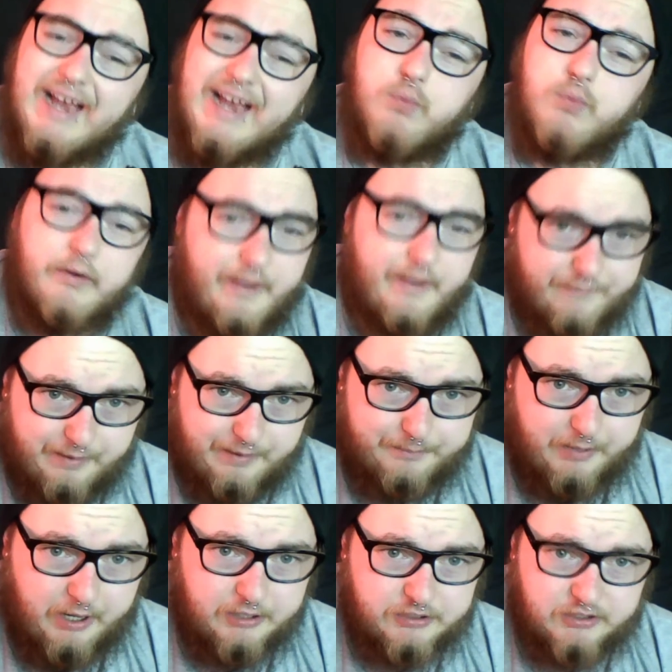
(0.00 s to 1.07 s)
That's what I
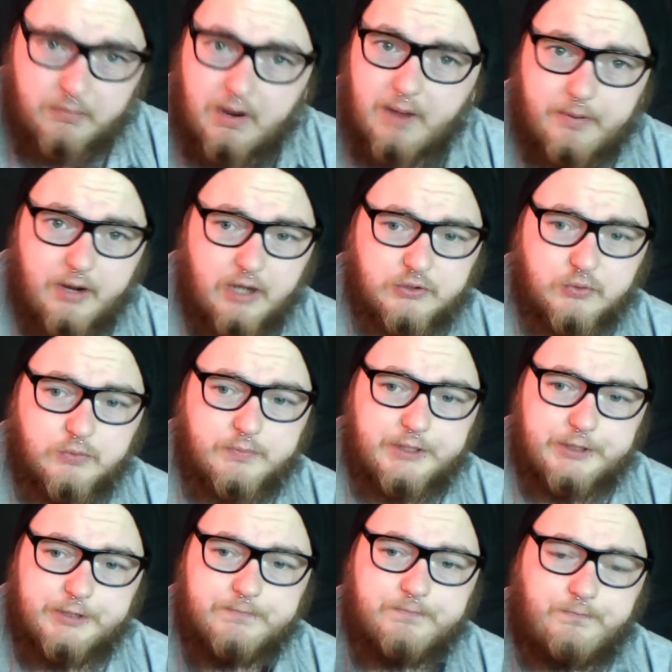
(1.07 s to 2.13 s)
found personally, my
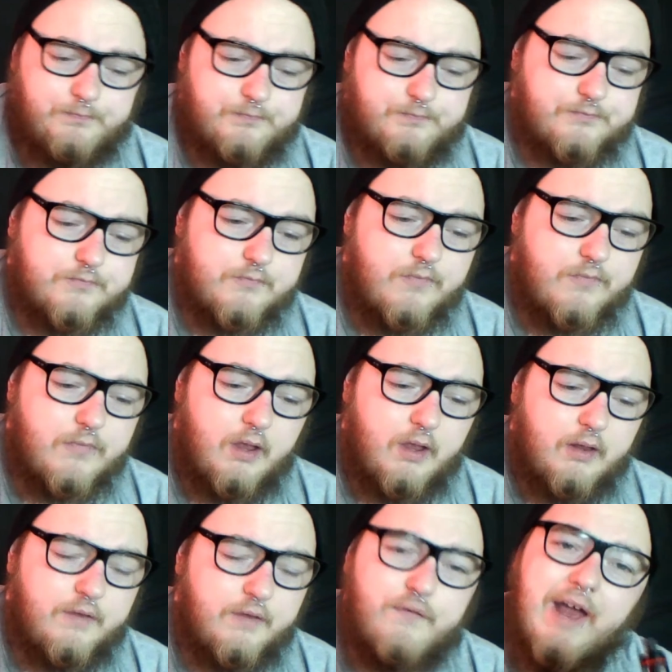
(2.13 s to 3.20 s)
personal opinion.
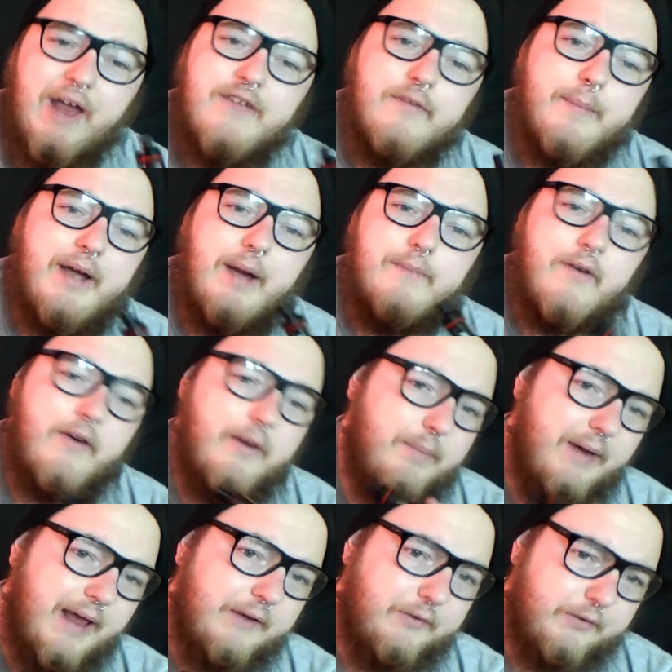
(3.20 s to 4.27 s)
The flavour become
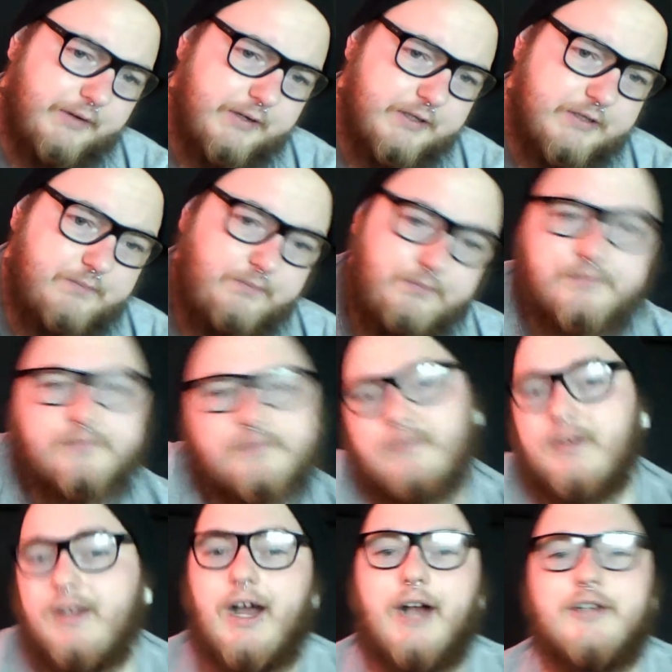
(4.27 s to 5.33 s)
very bland on this.
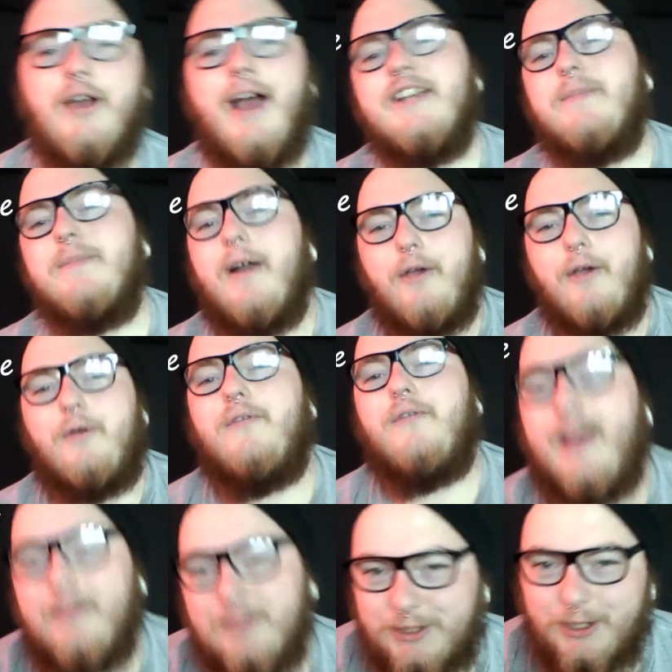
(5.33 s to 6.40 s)
I'd go into my
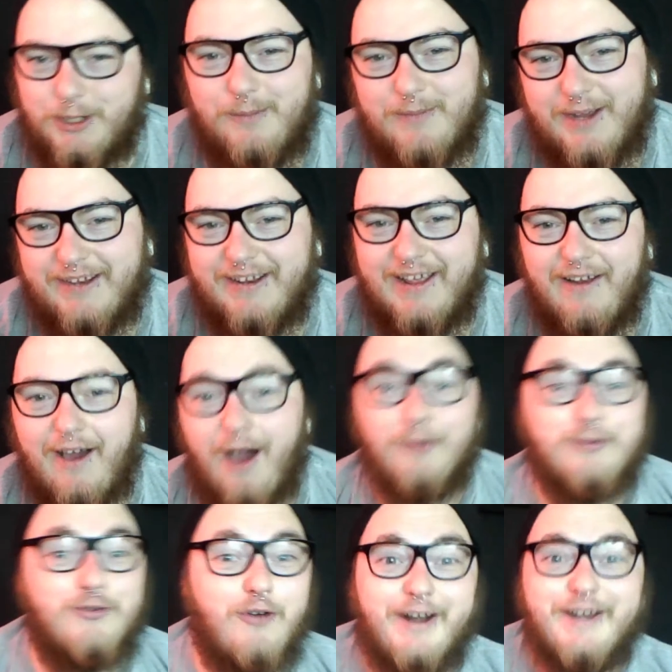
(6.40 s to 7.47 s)
local vape shop and they're
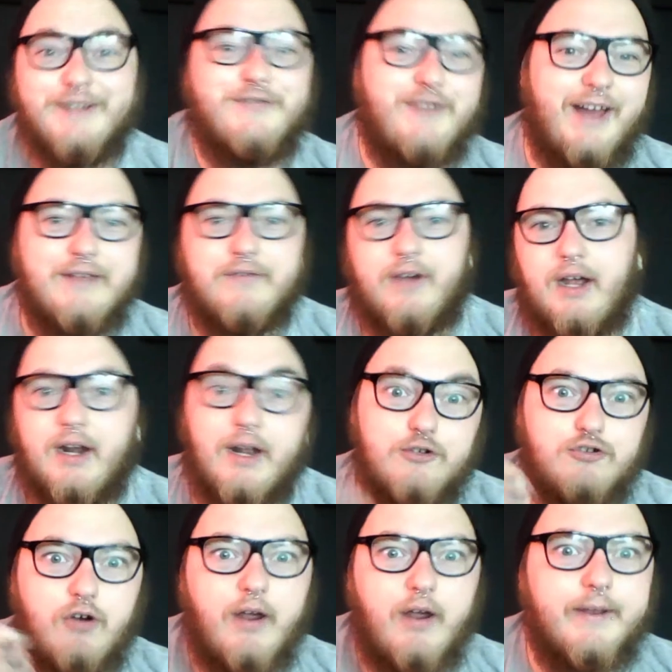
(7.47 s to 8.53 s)
like, I'll try this flavour,
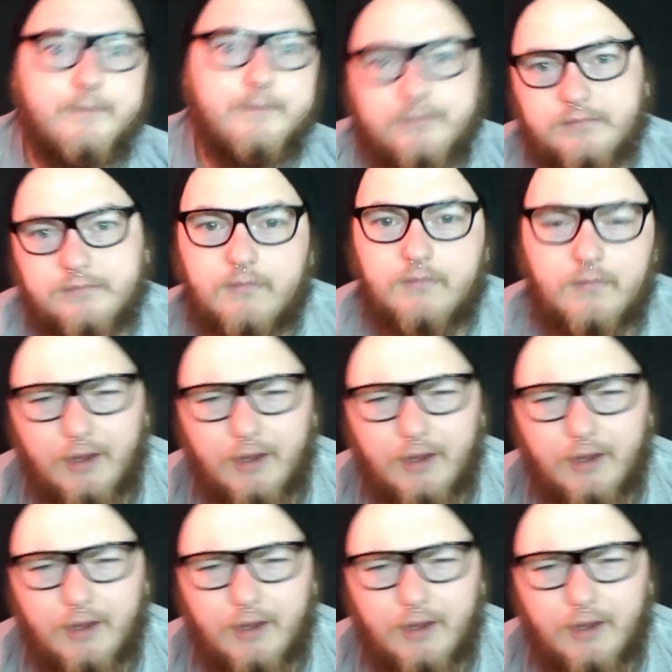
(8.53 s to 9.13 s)
and I'll try it.